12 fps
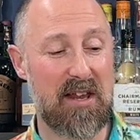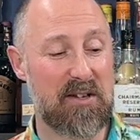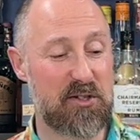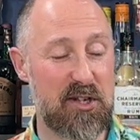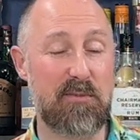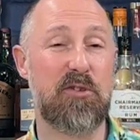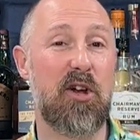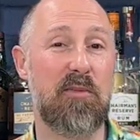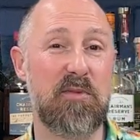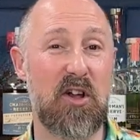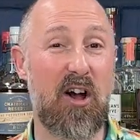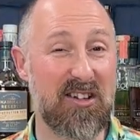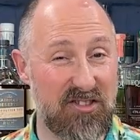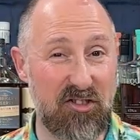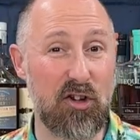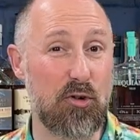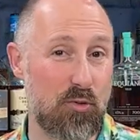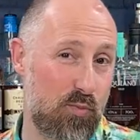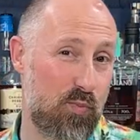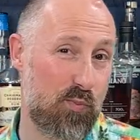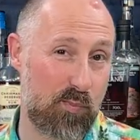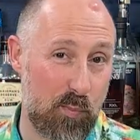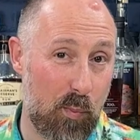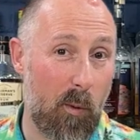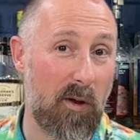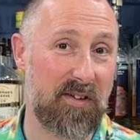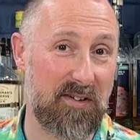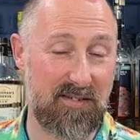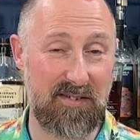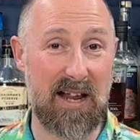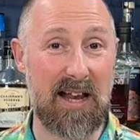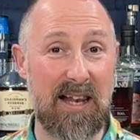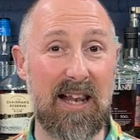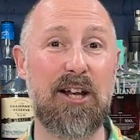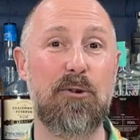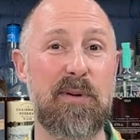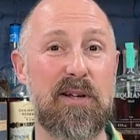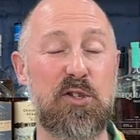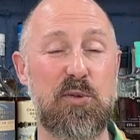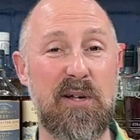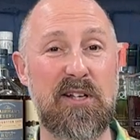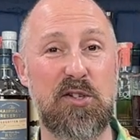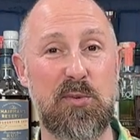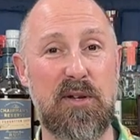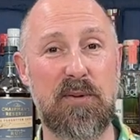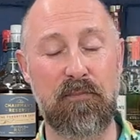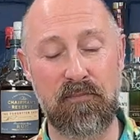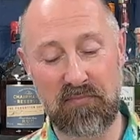sometimes I do want a little bit of sweetness with them.